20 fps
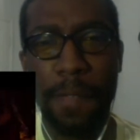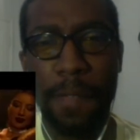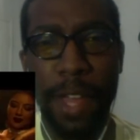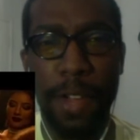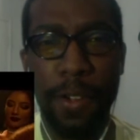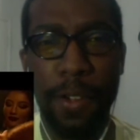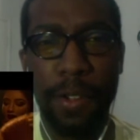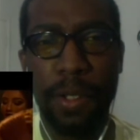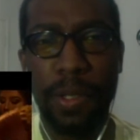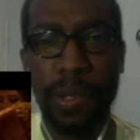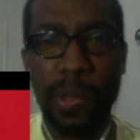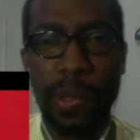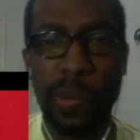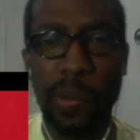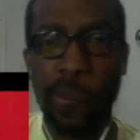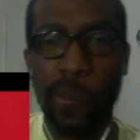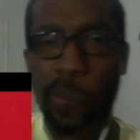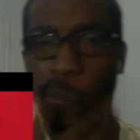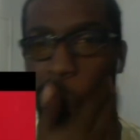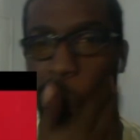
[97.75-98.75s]
felt
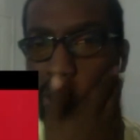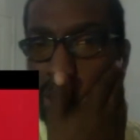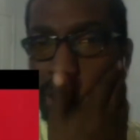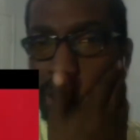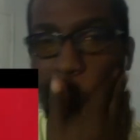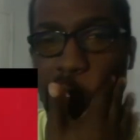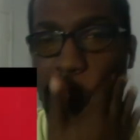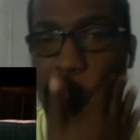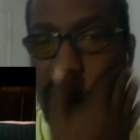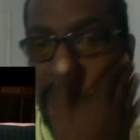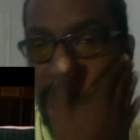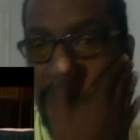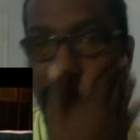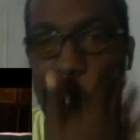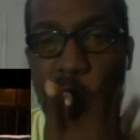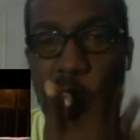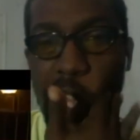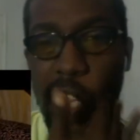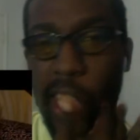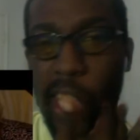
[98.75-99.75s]
so
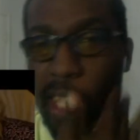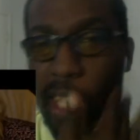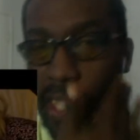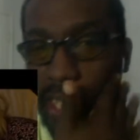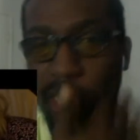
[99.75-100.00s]
good.